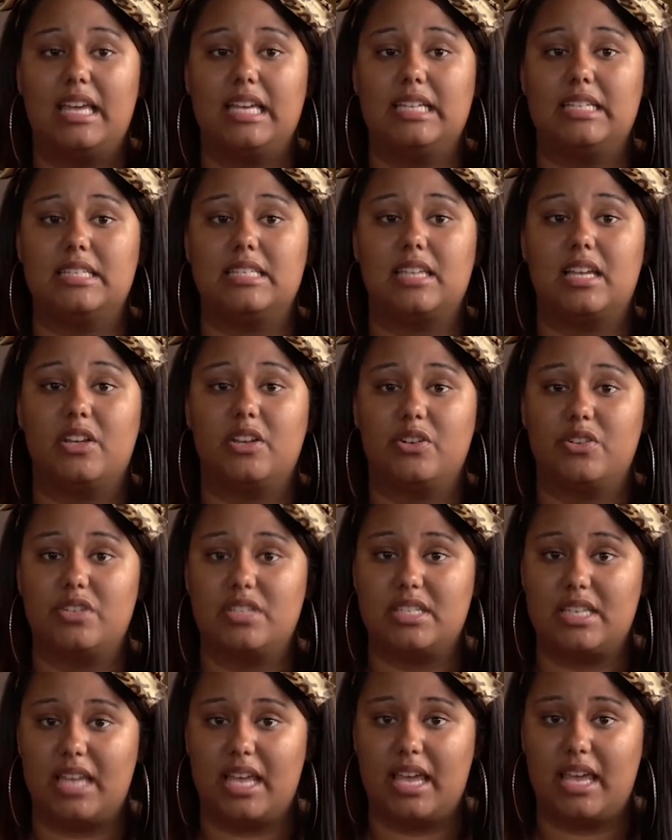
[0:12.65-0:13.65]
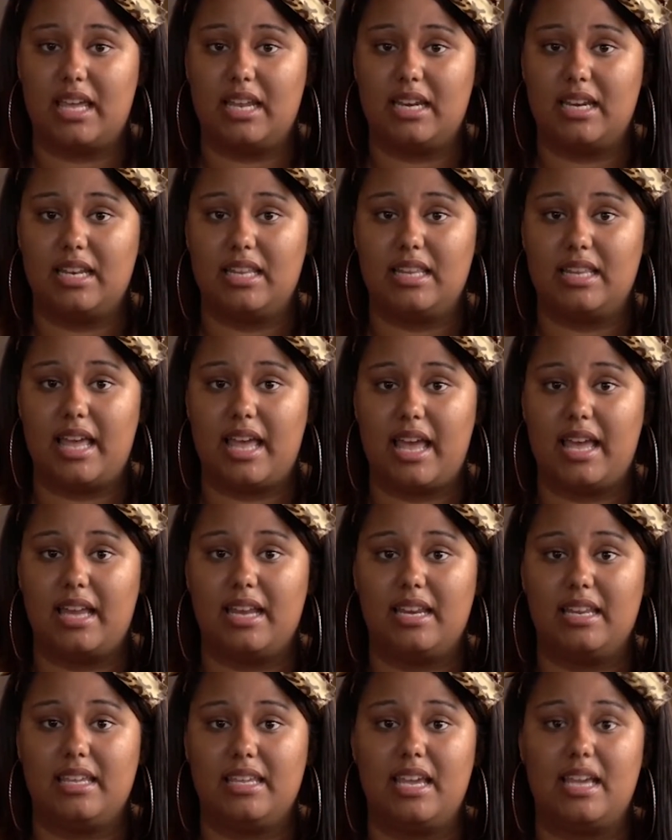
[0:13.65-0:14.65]
is understand
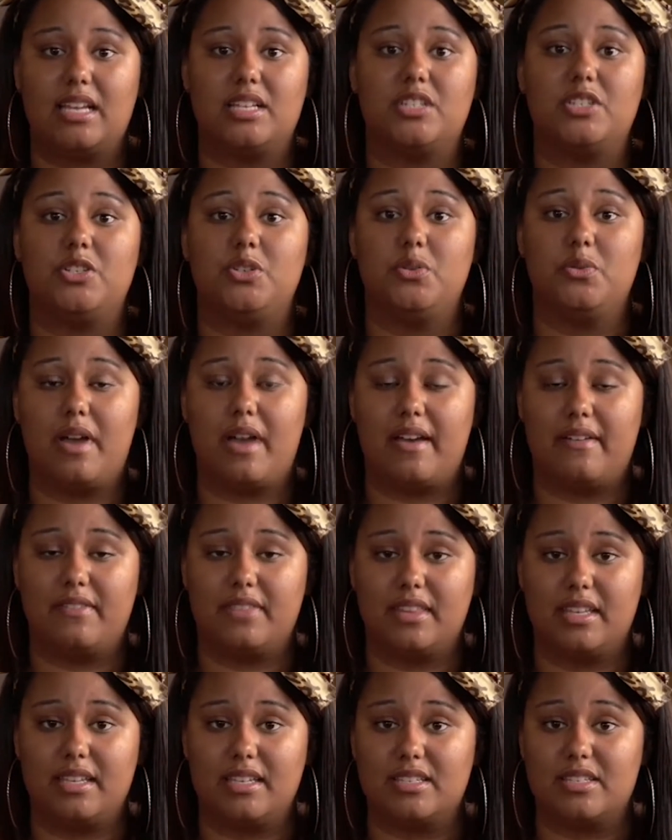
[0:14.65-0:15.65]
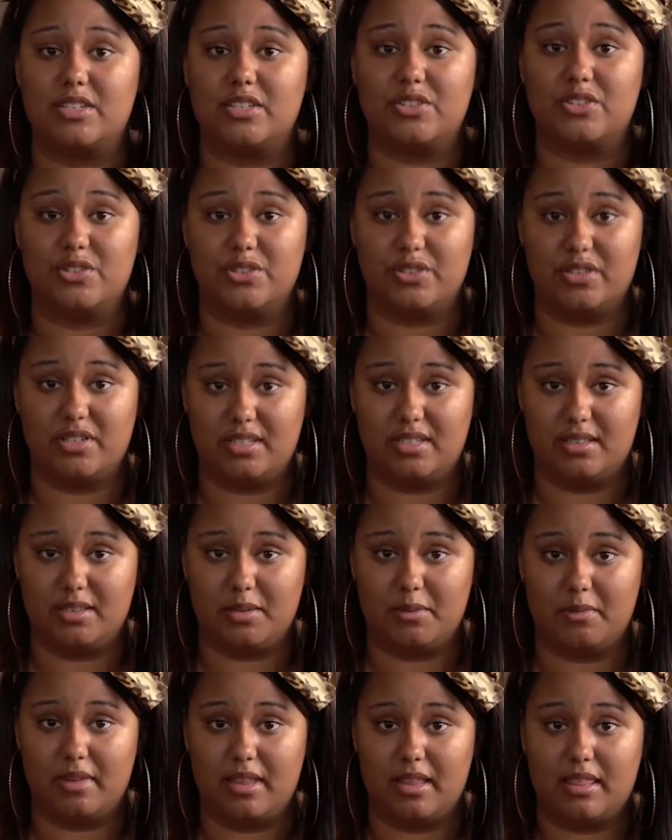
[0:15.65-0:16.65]
that yes, you have things that you're
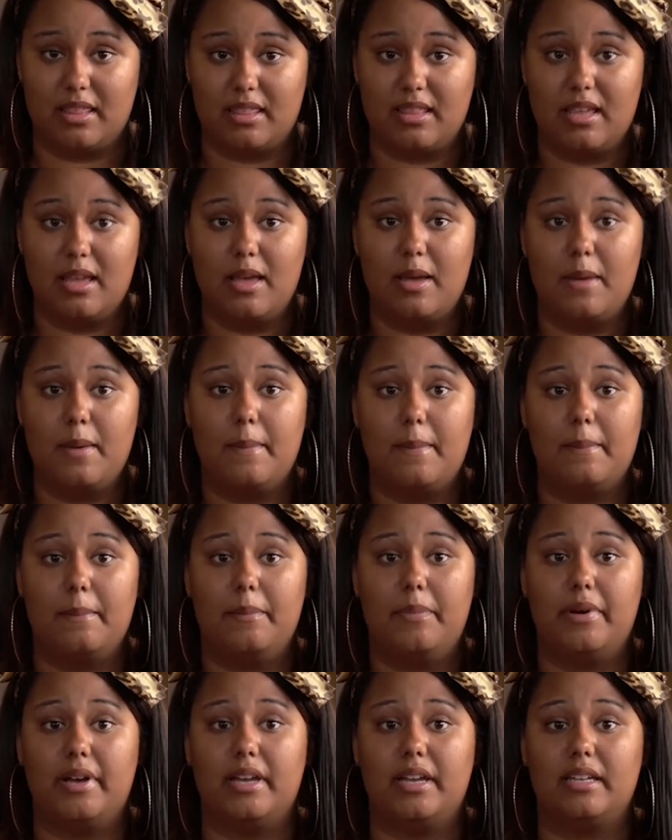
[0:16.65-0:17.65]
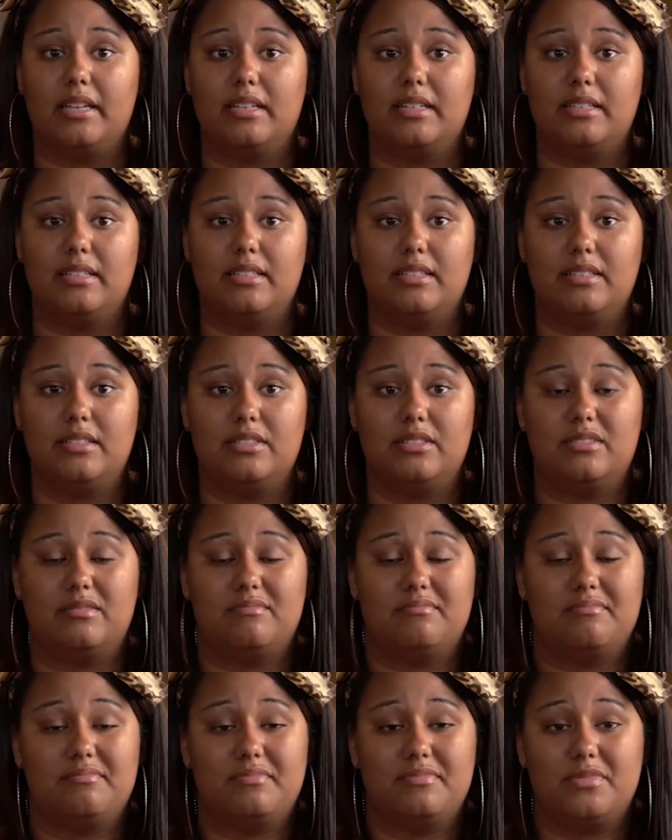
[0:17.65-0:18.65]
dealing with, but
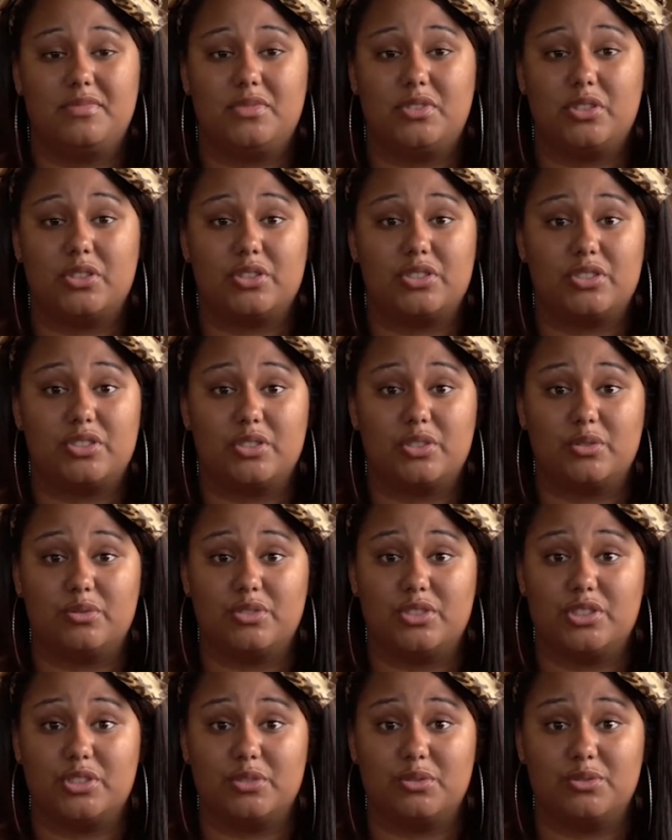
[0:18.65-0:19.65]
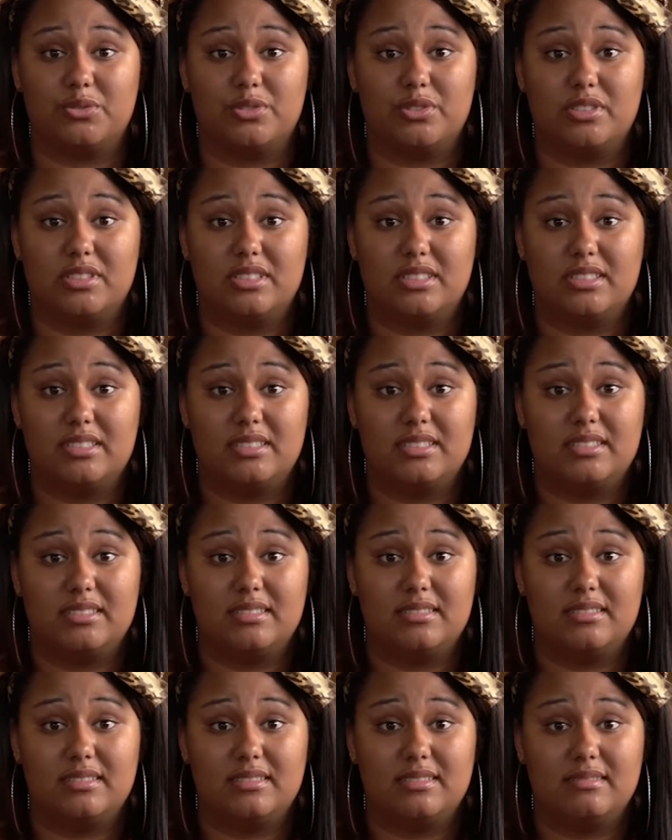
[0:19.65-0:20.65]
they're still children.
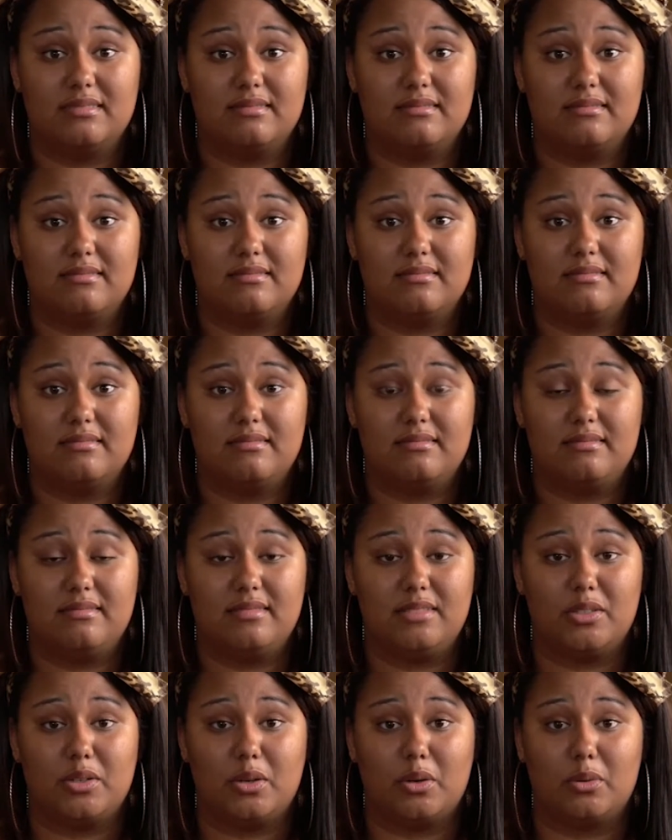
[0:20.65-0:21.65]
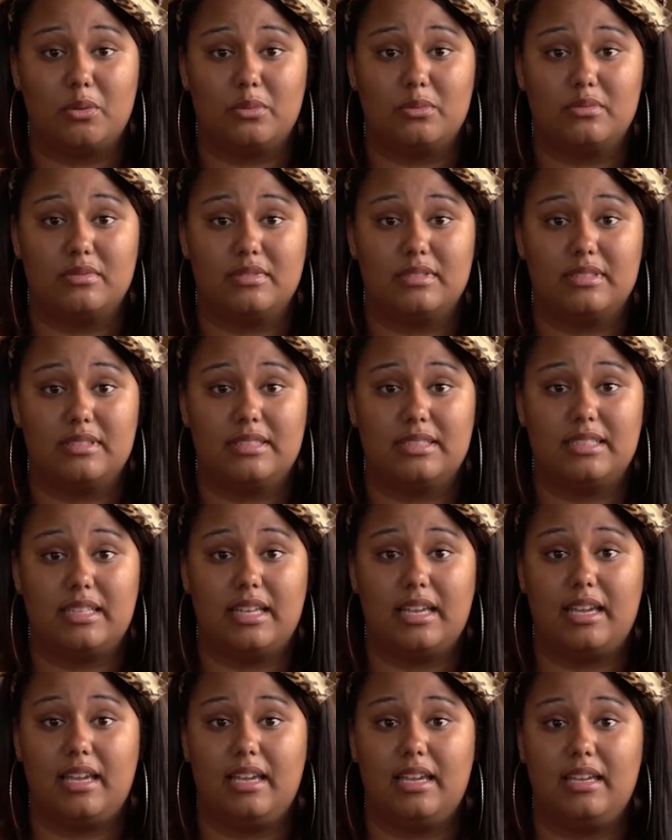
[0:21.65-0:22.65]
You know,
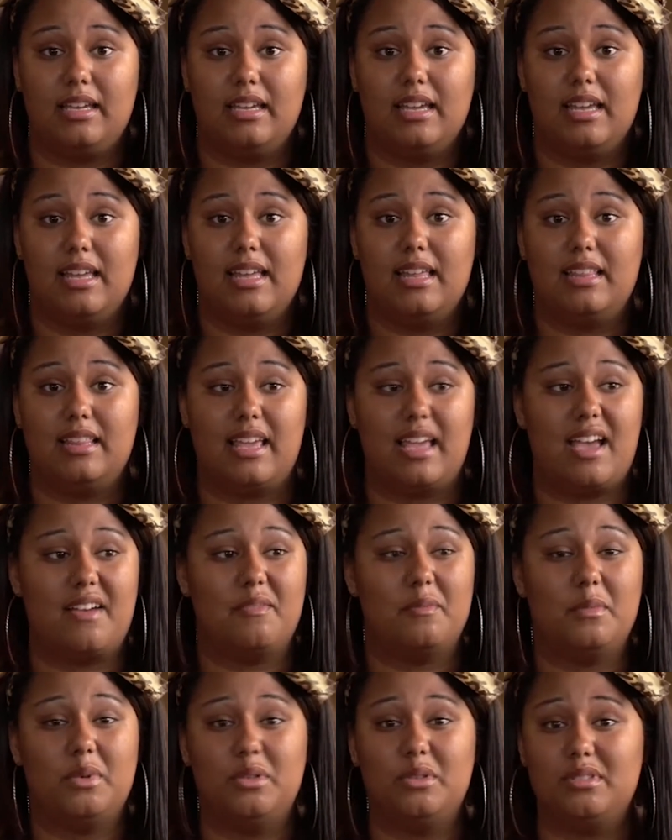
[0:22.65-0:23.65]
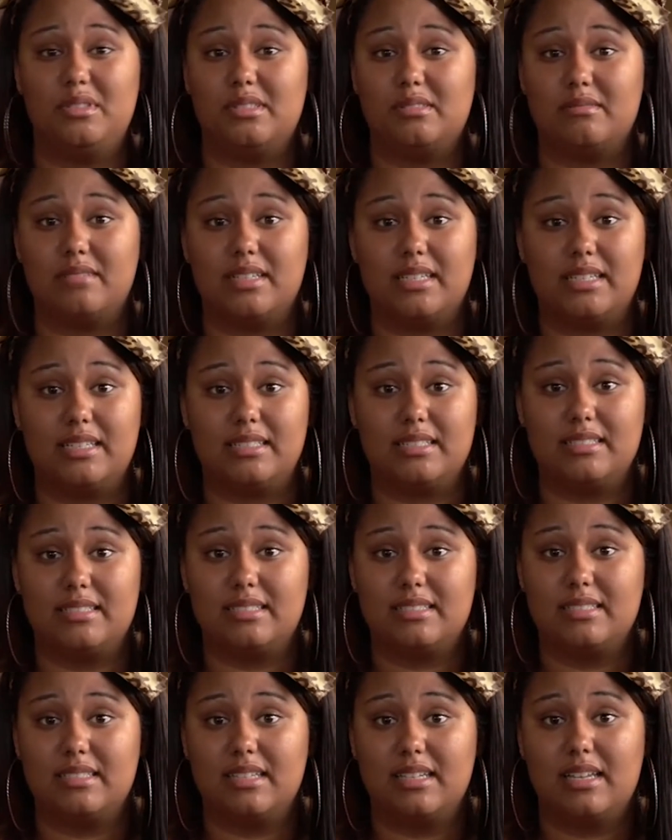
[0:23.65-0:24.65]
they they have mood
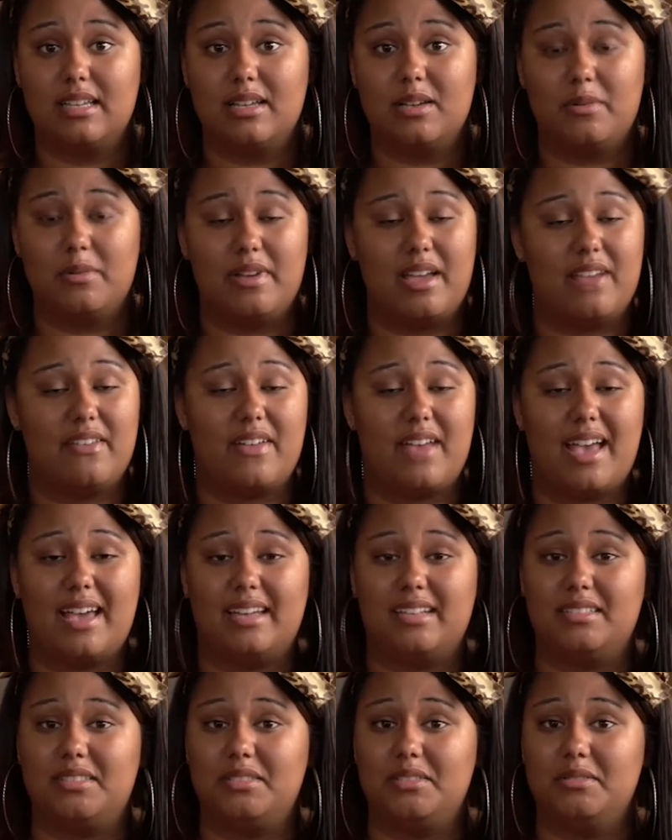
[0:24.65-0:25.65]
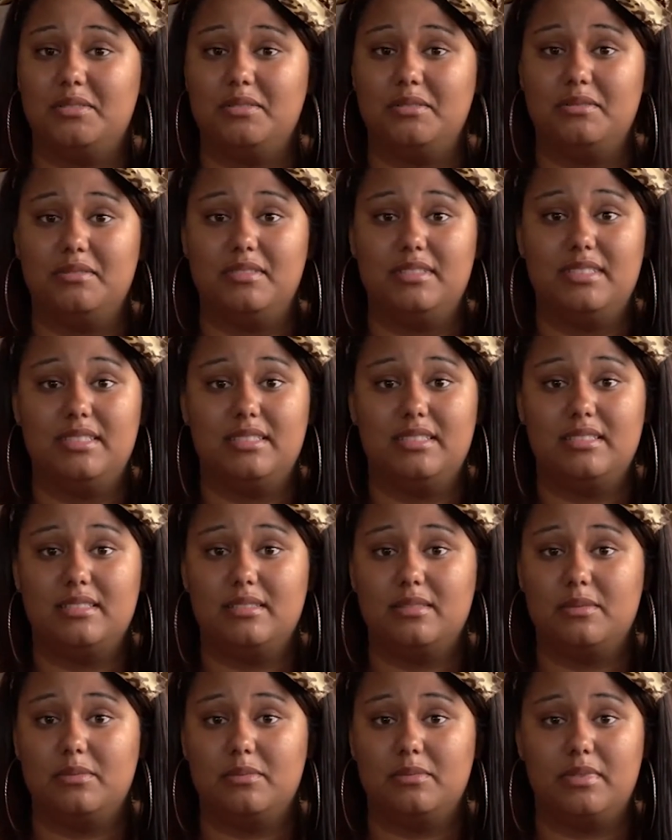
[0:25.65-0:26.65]
swings, we have attitudes,
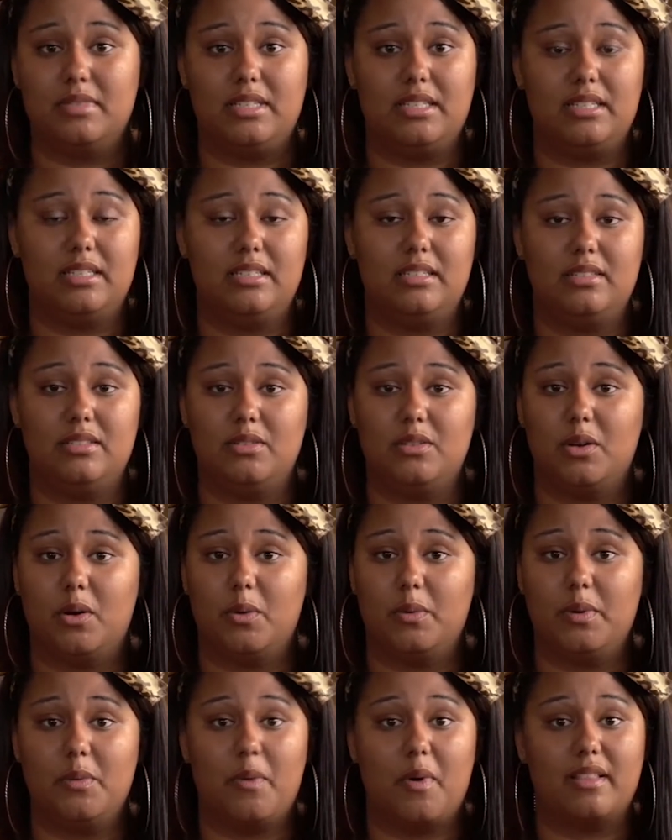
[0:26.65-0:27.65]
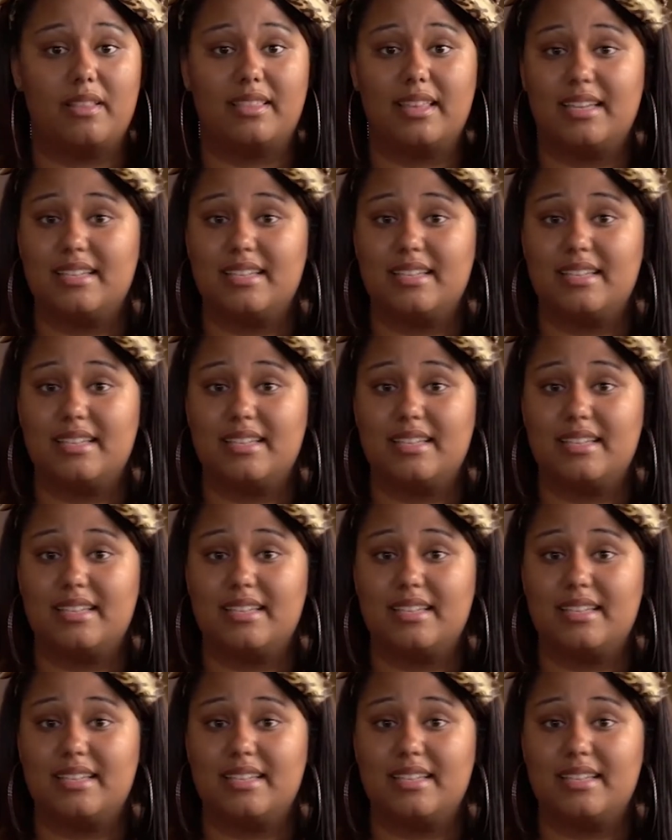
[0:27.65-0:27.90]
we, you know, we want